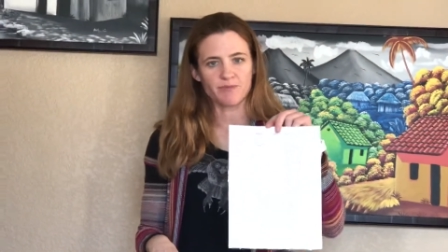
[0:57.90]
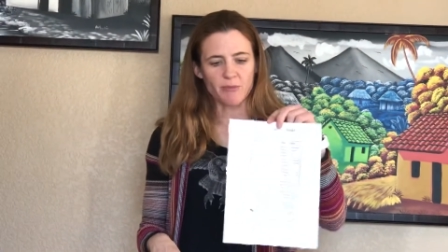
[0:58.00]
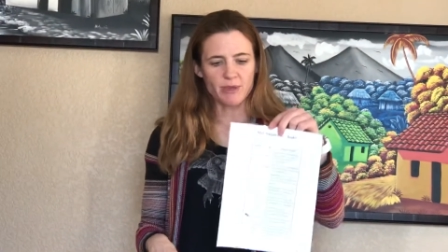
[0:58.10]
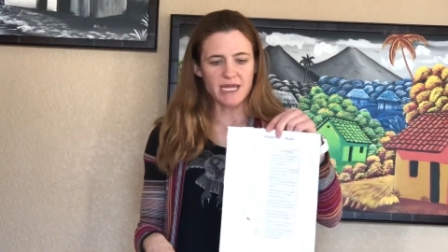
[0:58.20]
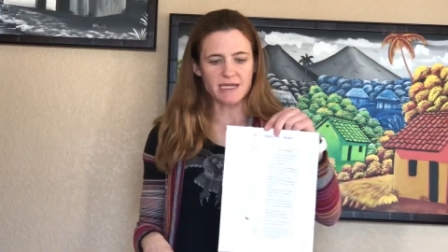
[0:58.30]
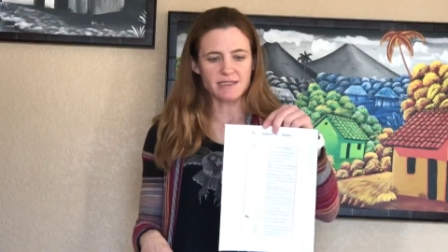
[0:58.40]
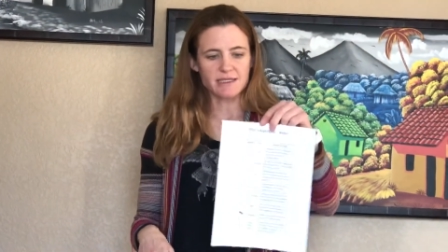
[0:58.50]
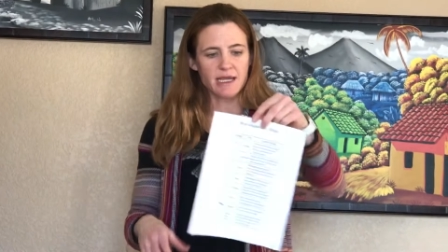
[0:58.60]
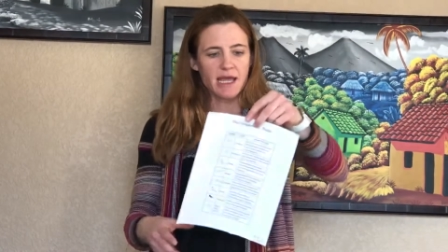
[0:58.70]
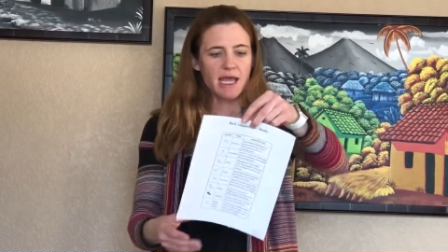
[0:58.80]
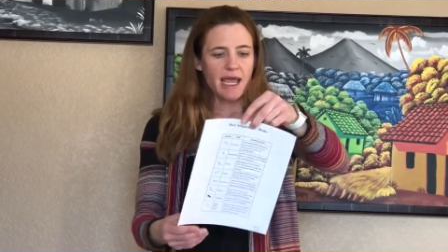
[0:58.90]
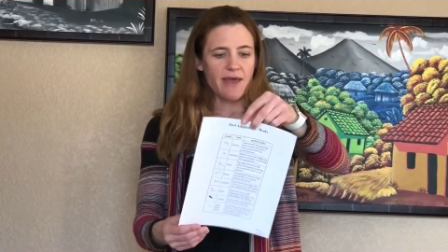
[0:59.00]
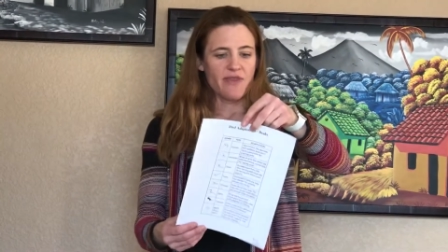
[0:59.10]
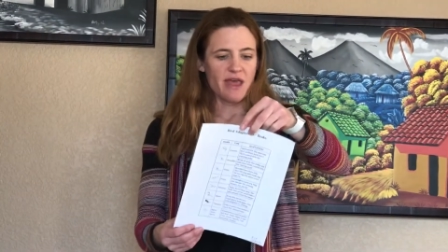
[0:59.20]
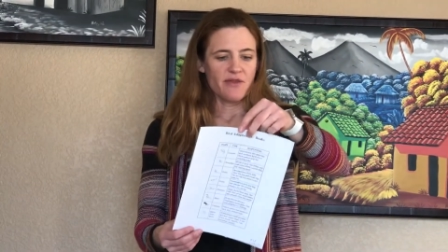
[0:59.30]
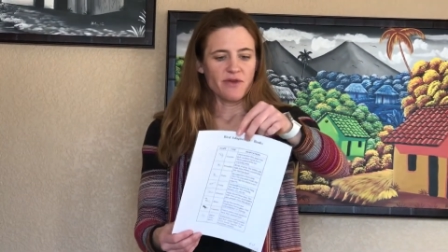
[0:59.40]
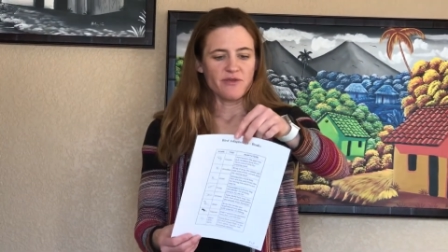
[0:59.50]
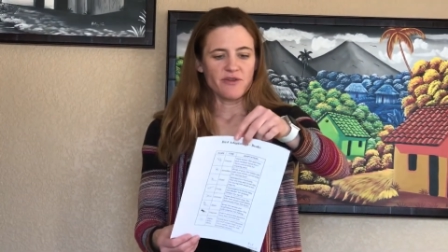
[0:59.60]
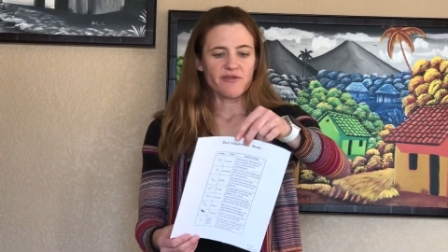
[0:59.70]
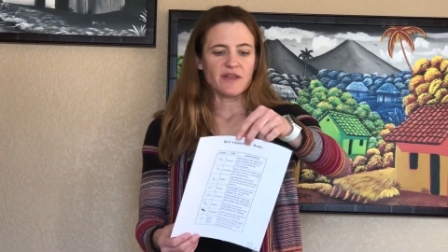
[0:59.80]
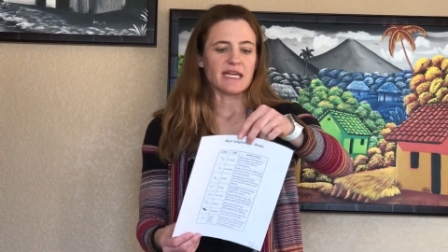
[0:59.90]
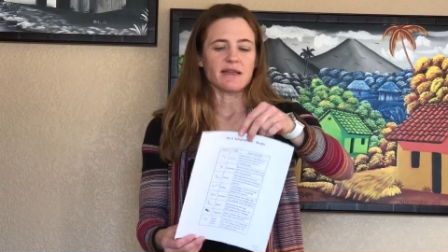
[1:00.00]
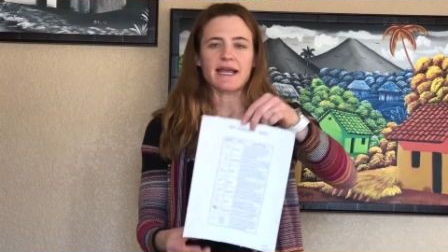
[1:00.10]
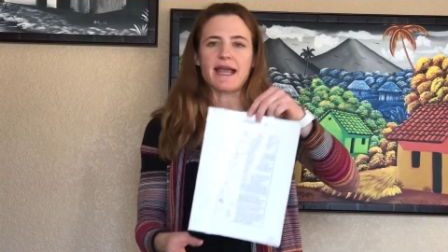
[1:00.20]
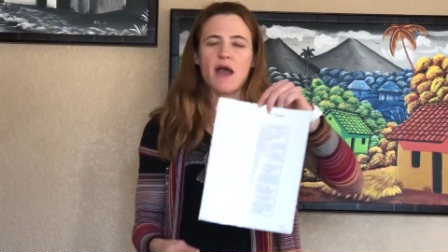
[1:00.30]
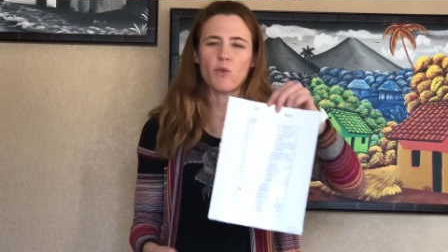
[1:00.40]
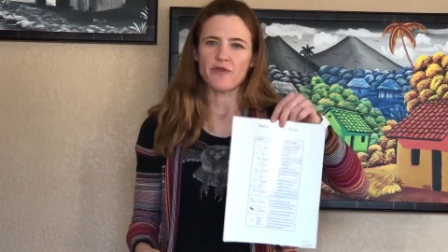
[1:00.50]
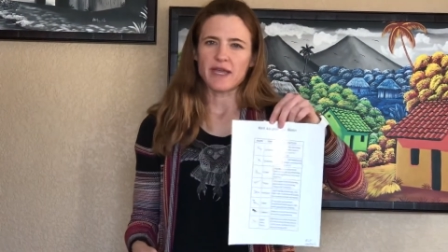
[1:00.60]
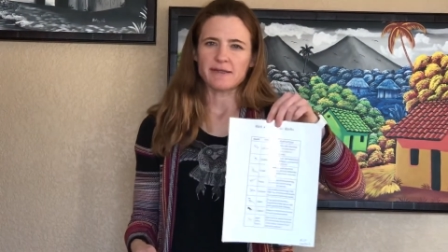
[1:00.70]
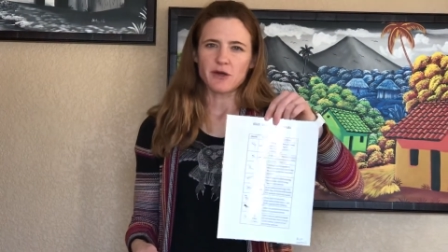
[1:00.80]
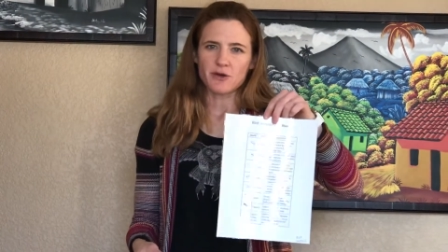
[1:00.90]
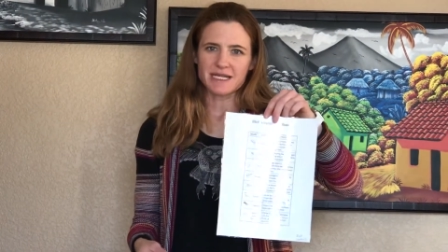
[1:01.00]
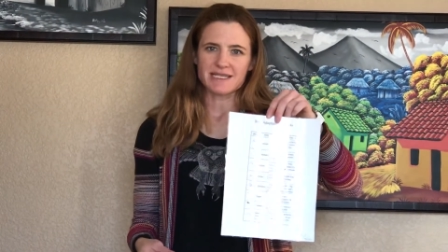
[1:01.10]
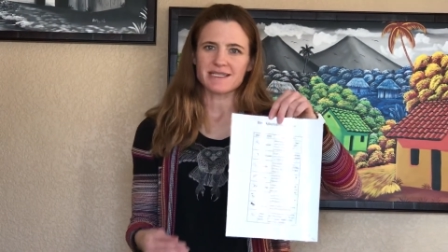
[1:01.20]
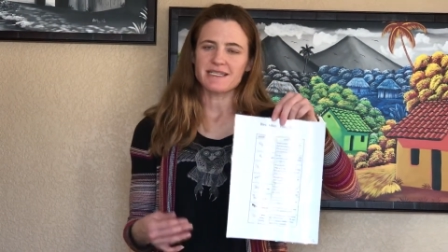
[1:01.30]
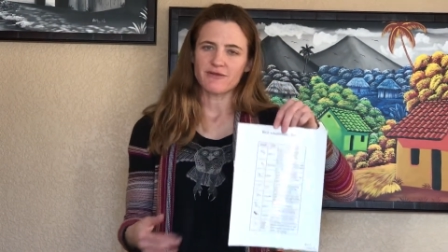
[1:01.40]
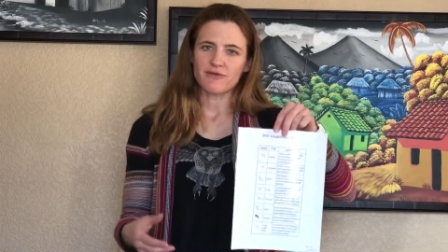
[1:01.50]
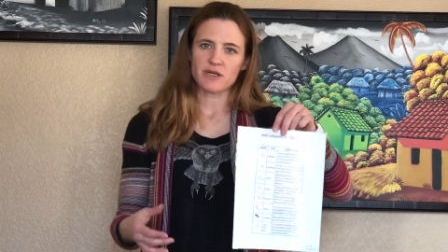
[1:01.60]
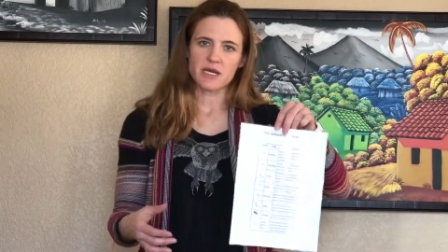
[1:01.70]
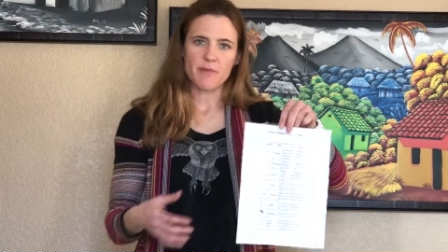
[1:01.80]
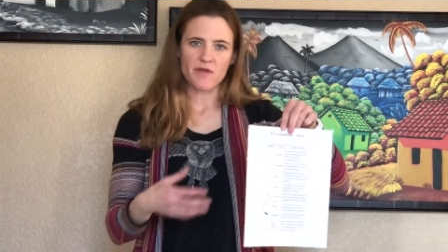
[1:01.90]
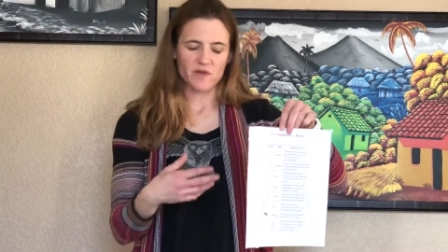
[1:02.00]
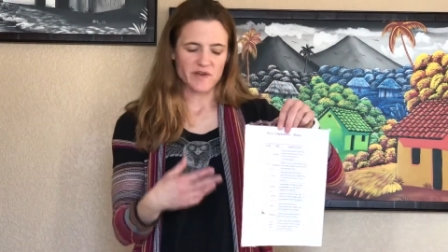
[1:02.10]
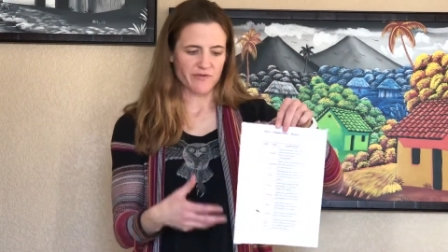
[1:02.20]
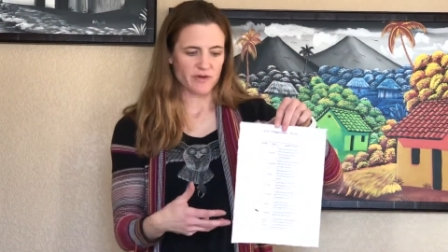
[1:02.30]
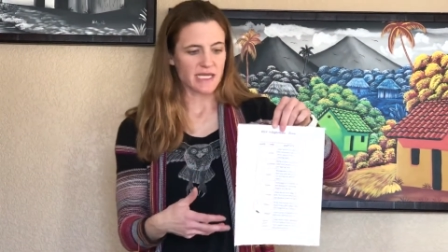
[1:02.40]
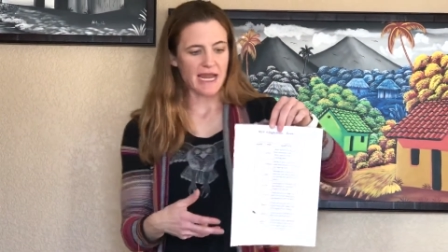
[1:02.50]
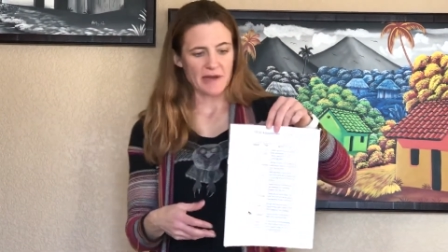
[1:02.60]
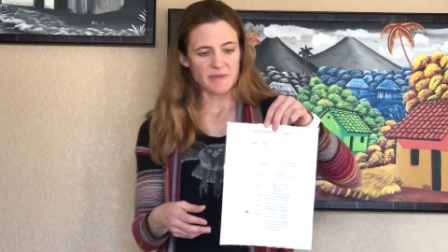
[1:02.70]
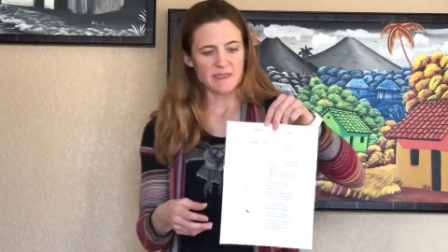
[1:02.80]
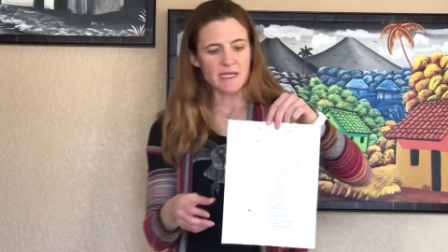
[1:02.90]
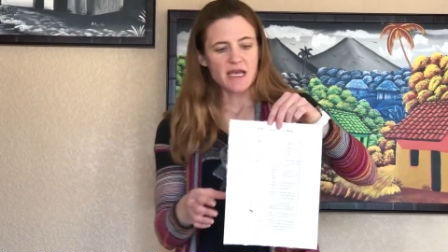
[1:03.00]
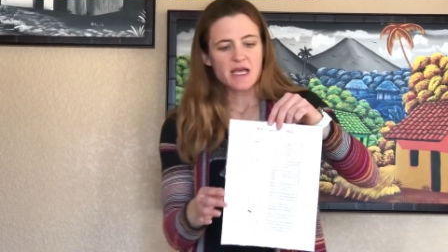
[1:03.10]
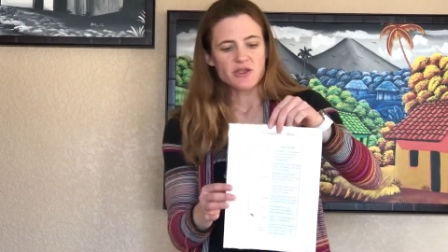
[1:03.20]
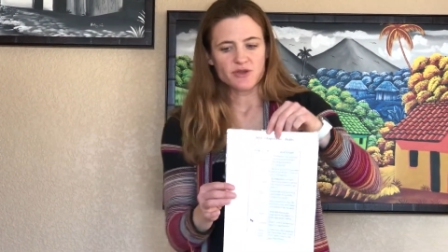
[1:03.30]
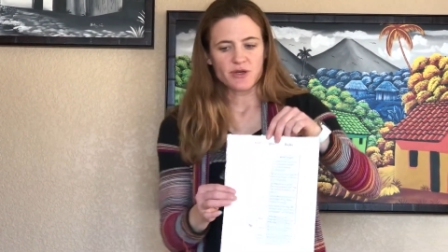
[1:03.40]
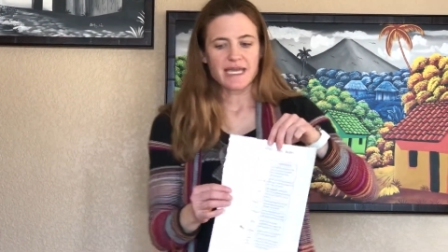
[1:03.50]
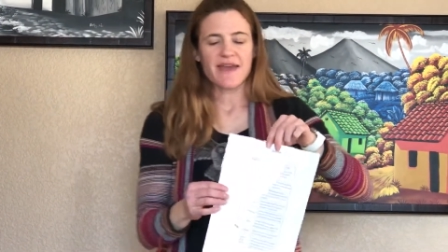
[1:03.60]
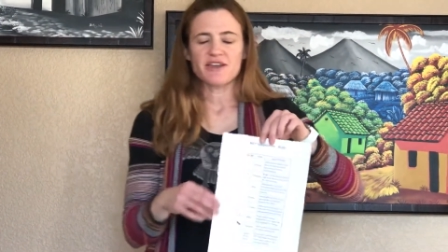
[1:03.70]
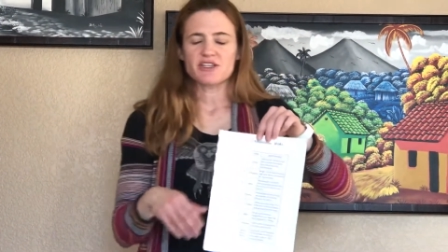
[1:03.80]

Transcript: beaks, and then the feet, like what they notice is different about the different types. So again, that's